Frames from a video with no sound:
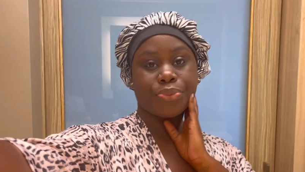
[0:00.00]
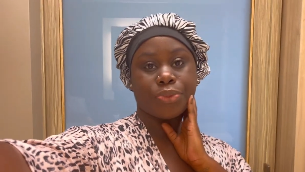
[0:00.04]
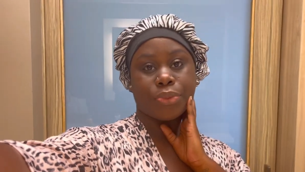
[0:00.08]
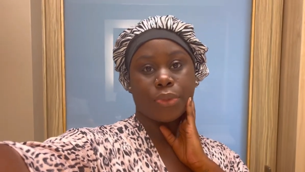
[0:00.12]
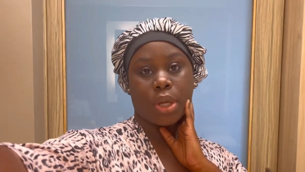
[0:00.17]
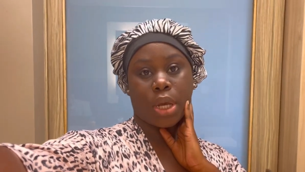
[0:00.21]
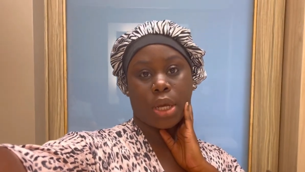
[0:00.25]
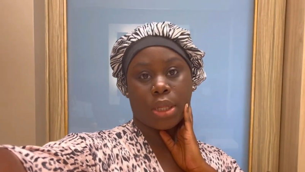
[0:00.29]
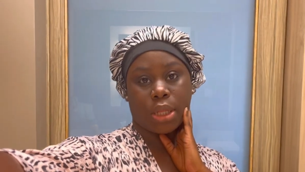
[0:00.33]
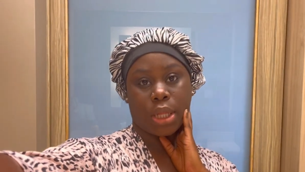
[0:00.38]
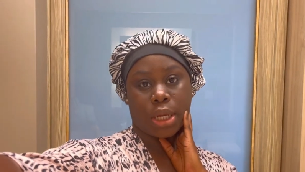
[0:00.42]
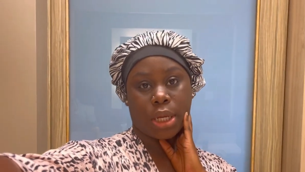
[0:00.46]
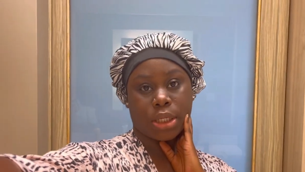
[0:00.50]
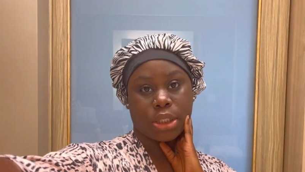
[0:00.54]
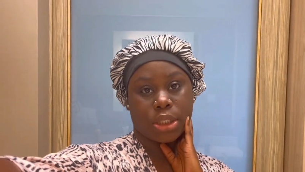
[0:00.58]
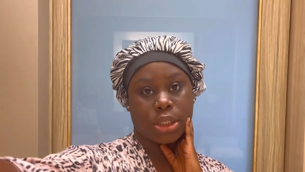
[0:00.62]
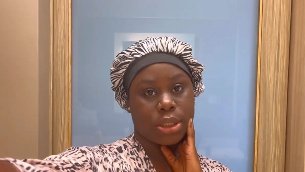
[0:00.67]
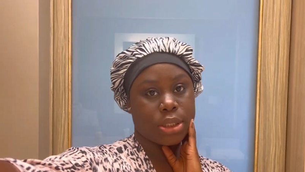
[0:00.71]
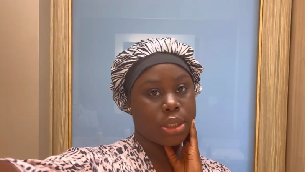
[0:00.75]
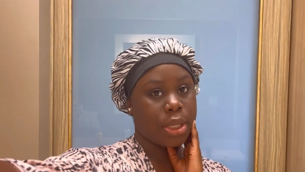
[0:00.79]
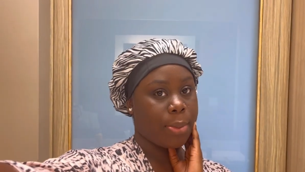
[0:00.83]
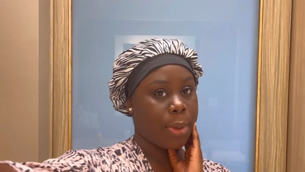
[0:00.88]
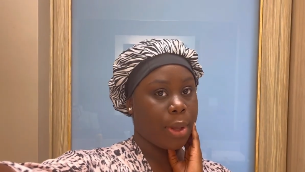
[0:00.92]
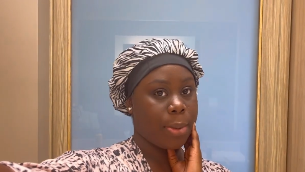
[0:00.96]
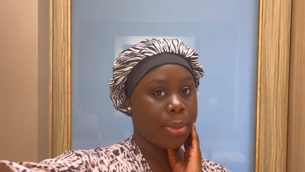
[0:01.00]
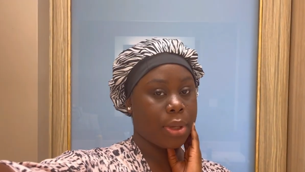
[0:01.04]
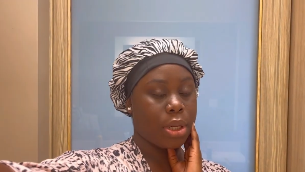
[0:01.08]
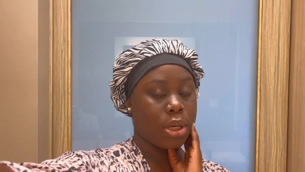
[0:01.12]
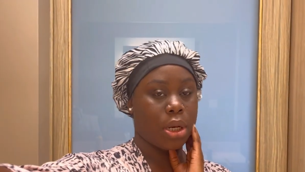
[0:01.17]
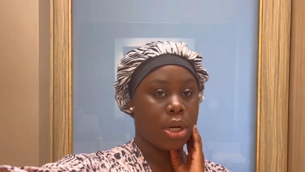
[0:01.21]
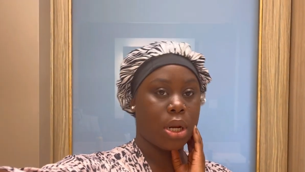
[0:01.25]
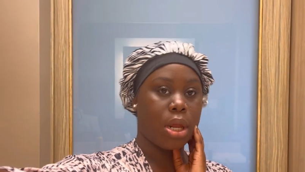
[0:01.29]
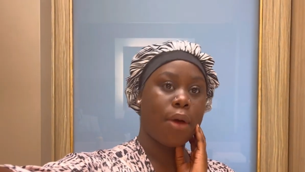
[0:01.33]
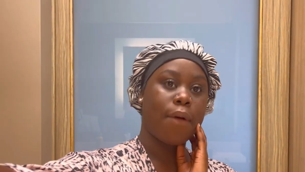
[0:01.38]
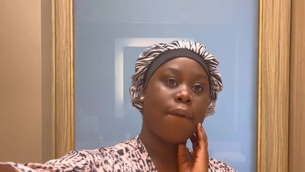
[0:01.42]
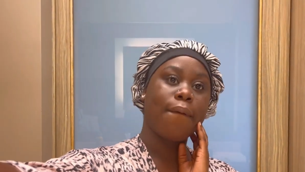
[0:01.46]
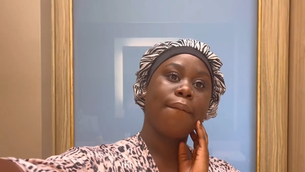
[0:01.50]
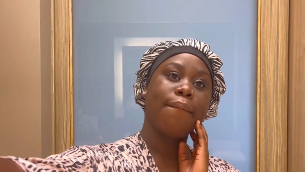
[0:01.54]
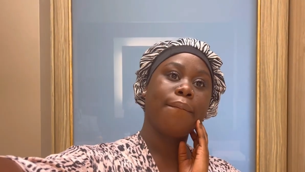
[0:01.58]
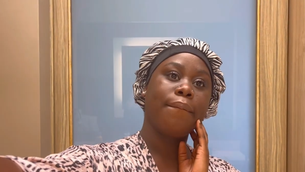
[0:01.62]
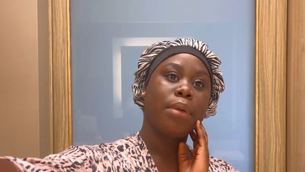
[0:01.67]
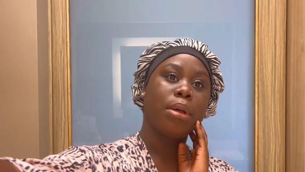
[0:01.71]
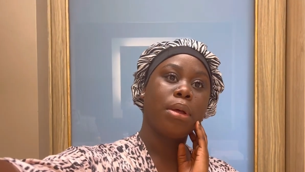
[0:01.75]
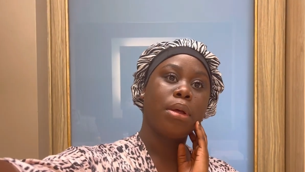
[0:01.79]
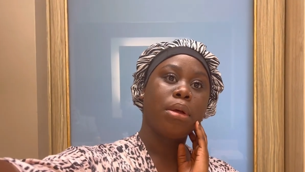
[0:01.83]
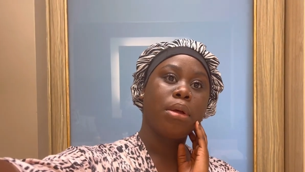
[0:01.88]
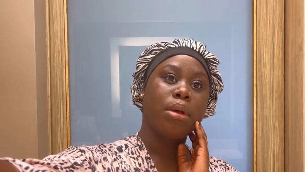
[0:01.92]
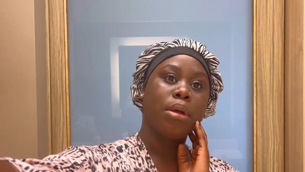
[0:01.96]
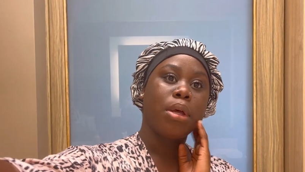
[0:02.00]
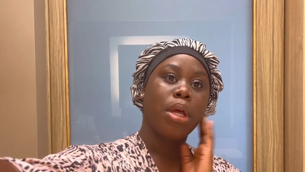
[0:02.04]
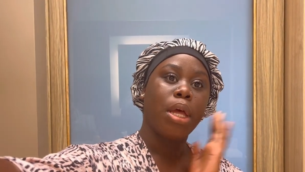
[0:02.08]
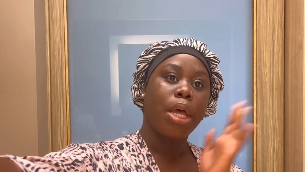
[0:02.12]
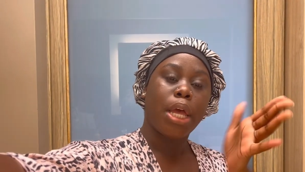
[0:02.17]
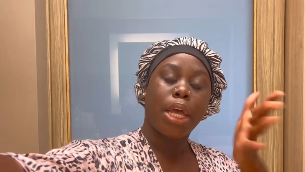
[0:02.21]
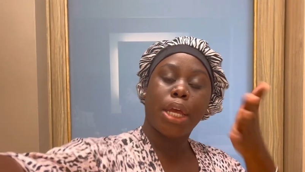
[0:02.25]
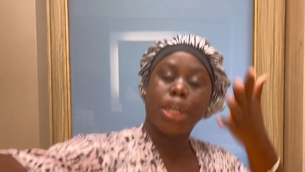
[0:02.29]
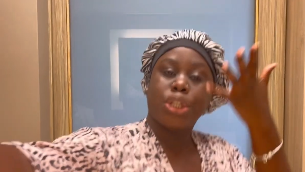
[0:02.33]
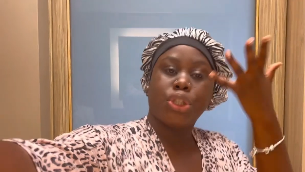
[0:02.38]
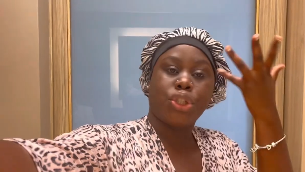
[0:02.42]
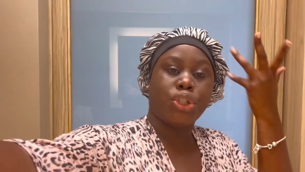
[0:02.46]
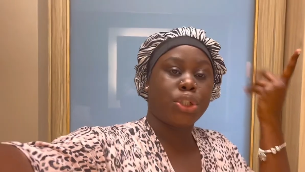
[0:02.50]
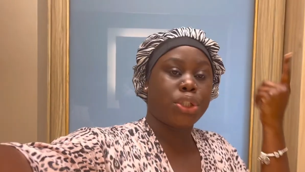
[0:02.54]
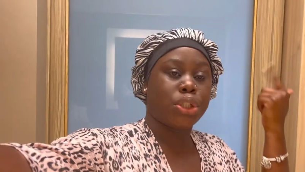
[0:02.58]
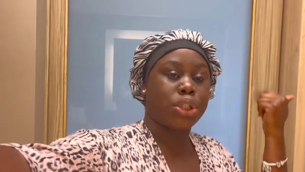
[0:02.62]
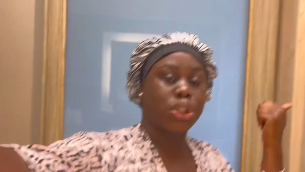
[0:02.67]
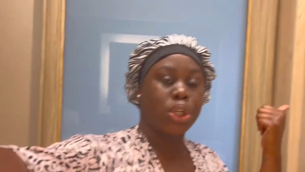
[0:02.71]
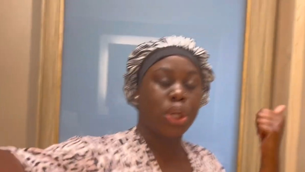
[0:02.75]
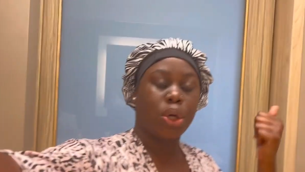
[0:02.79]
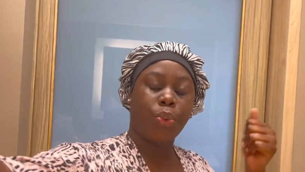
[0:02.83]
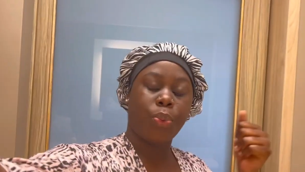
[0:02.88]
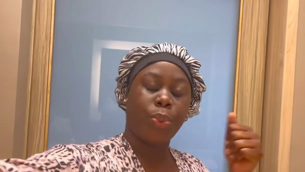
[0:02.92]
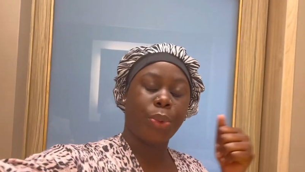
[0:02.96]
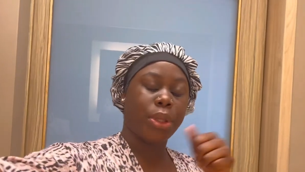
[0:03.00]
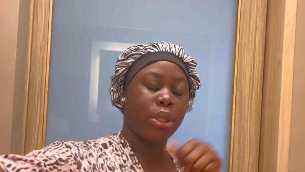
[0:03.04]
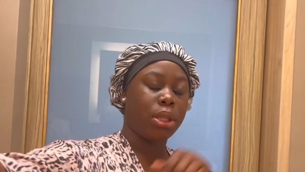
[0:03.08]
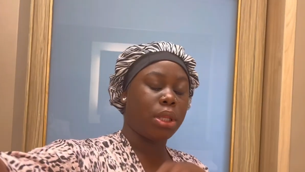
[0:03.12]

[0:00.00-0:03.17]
Y'all think I should take my bonnet off and just go with